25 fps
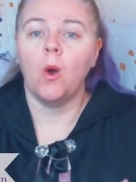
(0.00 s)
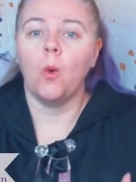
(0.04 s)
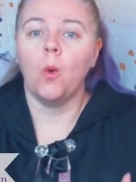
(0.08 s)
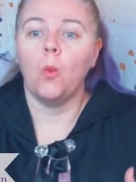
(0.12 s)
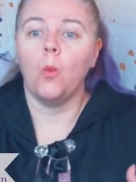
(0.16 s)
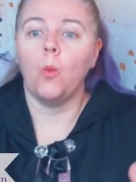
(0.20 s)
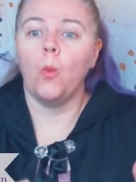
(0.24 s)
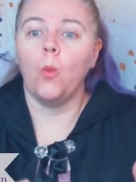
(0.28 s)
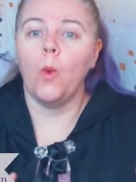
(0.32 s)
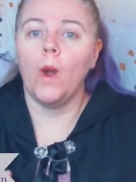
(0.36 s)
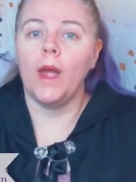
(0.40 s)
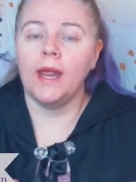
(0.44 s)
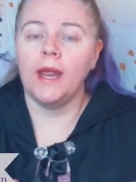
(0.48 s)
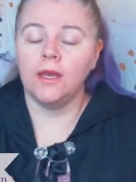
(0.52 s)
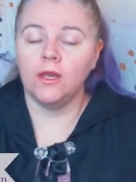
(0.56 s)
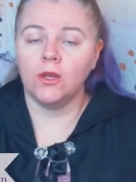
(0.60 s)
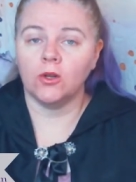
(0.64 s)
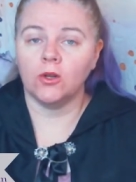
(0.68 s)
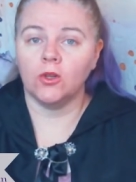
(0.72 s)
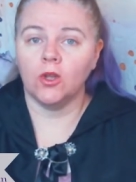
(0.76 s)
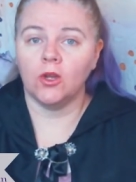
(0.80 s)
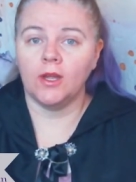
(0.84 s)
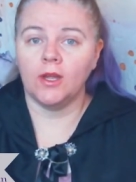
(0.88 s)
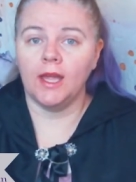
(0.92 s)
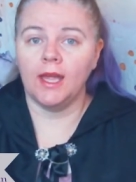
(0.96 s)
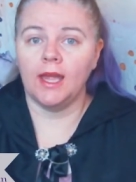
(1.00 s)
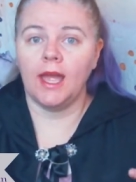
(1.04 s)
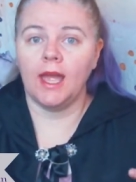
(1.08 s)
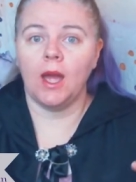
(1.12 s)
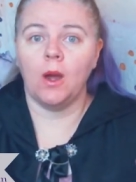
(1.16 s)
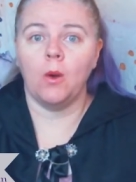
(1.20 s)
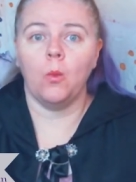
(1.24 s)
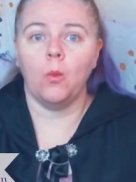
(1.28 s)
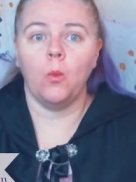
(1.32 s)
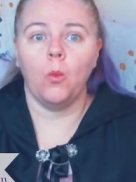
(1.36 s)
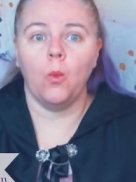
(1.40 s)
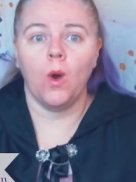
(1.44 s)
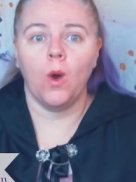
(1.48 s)
When you're looking at
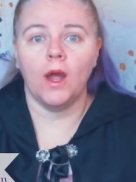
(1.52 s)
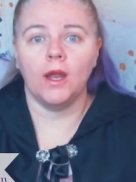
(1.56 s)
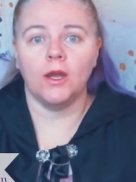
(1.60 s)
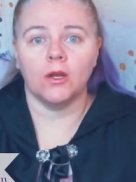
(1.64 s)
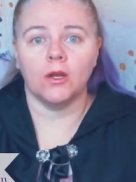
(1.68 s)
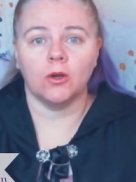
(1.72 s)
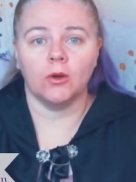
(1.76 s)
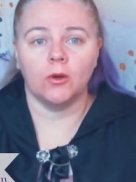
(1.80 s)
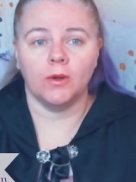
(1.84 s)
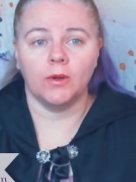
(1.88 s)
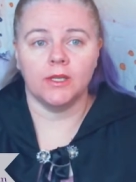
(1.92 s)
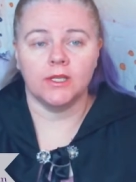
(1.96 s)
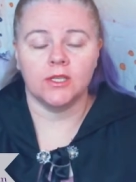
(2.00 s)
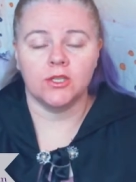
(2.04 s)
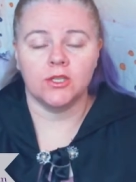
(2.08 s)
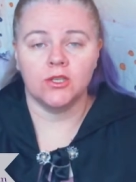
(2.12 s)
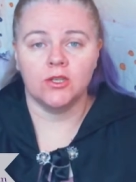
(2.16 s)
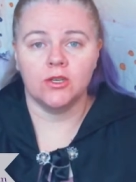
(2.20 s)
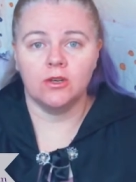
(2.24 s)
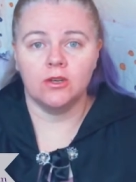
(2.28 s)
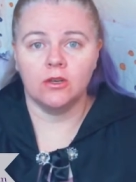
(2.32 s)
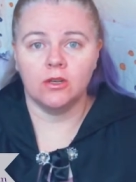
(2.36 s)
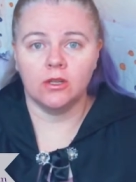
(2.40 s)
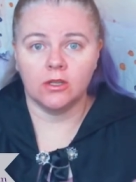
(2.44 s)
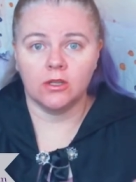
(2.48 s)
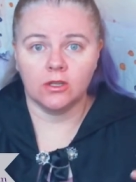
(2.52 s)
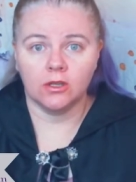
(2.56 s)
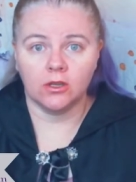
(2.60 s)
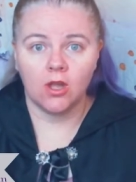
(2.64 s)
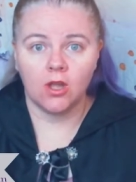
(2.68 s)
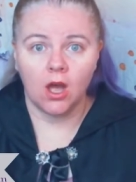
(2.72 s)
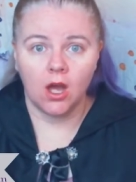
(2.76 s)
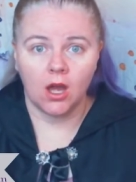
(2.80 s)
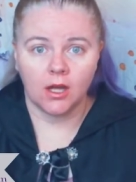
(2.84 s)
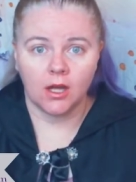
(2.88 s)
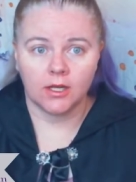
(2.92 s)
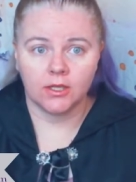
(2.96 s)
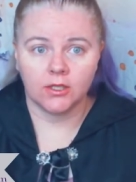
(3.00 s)
what you're going to
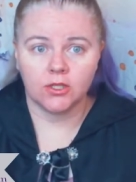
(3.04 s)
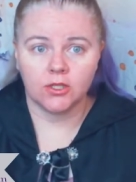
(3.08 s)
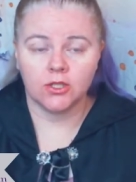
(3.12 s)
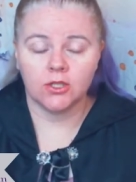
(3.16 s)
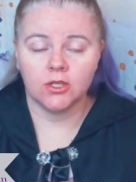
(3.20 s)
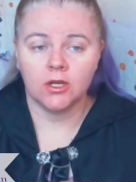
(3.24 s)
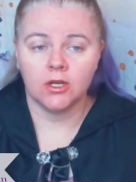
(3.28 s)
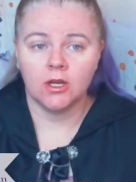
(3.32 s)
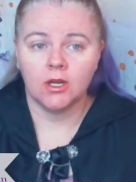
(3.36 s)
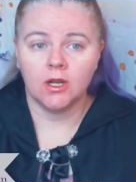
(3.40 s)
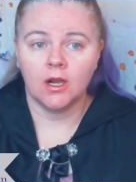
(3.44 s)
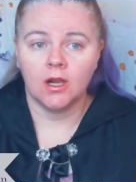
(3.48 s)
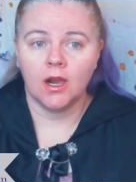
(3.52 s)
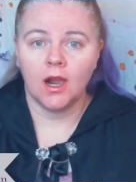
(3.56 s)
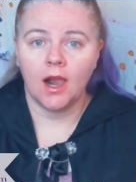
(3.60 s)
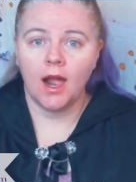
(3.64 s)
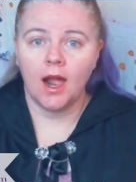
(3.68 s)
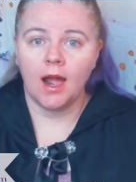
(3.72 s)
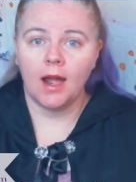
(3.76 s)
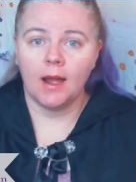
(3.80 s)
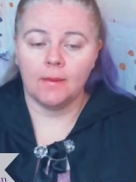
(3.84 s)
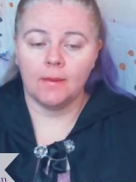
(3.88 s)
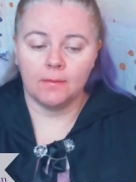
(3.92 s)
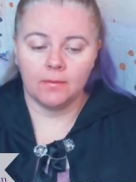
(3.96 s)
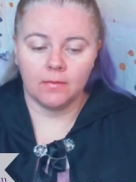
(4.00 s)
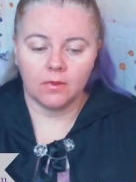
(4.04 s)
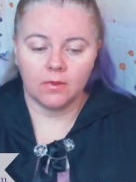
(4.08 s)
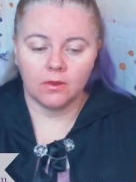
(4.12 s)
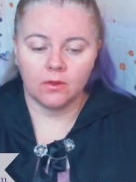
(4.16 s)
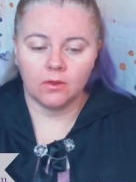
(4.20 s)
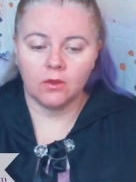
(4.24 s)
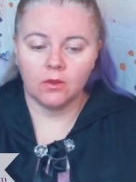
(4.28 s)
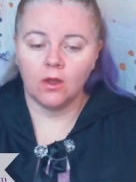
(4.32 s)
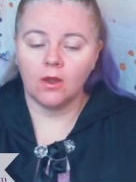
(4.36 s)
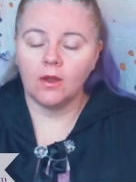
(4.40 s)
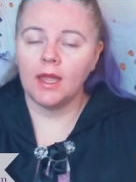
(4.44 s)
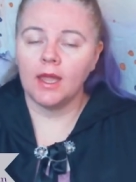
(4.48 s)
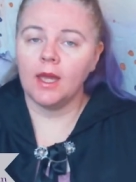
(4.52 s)
launch,
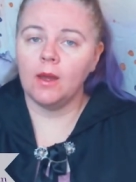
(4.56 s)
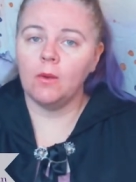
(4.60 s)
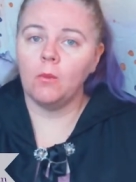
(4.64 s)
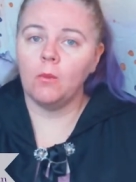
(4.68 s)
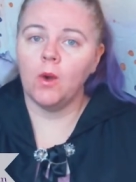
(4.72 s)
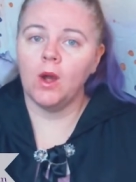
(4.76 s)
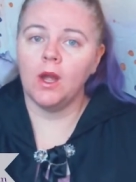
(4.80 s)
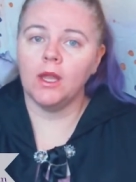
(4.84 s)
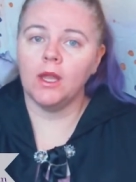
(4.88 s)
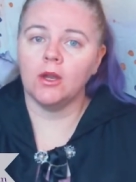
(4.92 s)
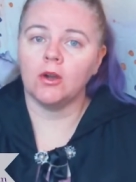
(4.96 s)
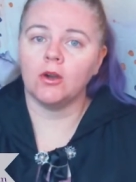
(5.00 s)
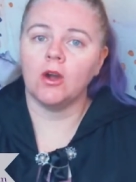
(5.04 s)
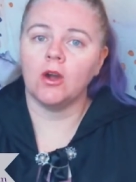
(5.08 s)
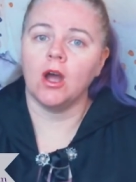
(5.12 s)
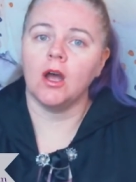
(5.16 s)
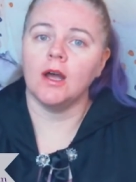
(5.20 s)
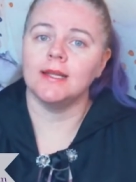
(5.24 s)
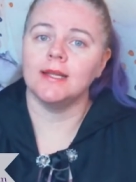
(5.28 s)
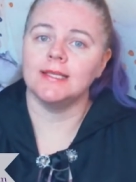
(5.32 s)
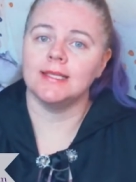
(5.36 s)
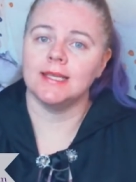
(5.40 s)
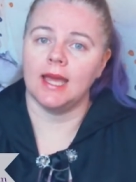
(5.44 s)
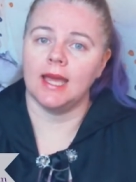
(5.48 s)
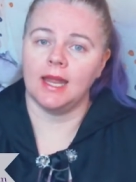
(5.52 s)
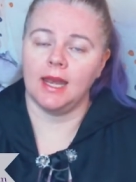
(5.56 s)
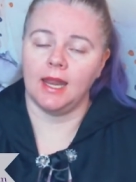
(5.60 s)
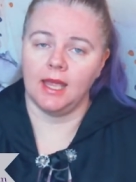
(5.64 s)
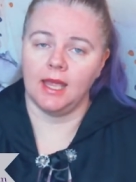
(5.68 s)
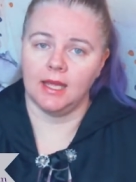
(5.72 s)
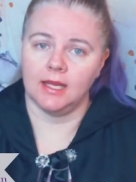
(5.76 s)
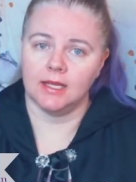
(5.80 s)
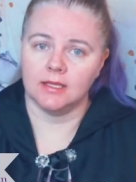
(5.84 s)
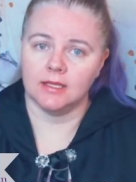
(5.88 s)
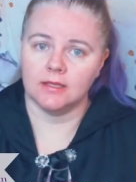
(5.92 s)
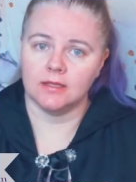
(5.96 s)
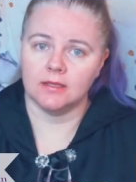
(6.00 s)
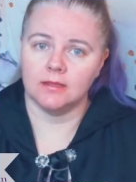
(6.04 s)
look at what your content
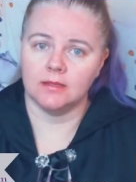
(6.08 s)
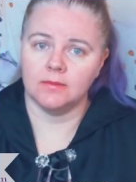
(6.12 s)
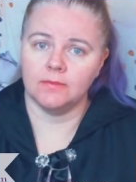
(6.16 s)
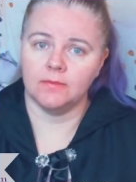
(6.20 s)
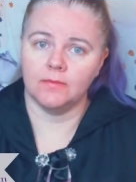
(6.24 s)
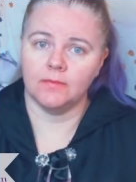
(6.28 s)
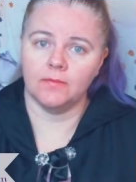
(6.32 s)
is.